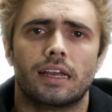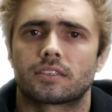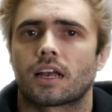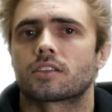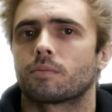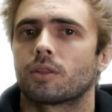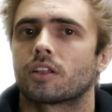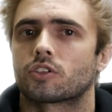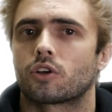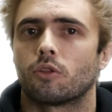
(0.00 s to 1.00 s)
it's got something
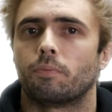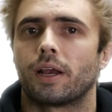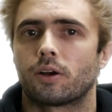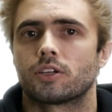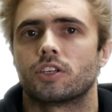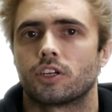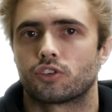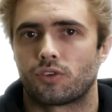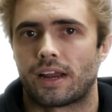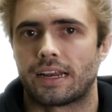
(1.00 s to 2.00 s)
that's called parasitic
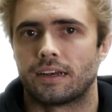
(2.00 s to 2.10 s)
drain.